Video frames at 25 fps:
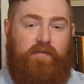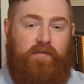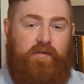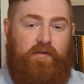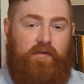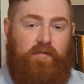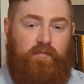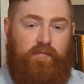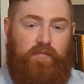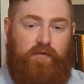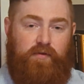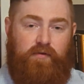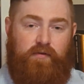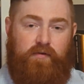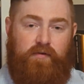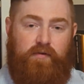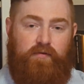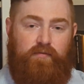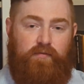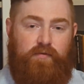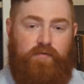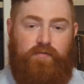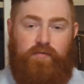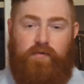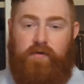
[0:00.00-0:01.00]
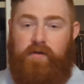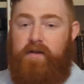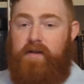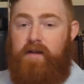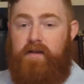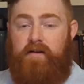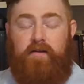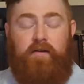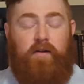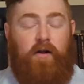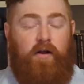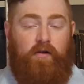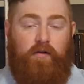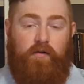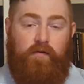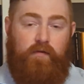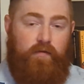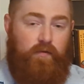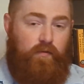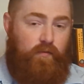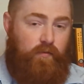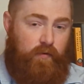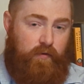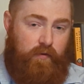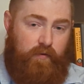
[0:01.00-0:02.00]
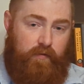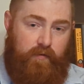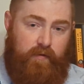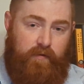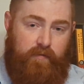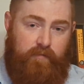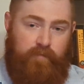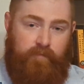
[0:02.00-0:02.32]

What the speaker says: computers, which were connected all over the world.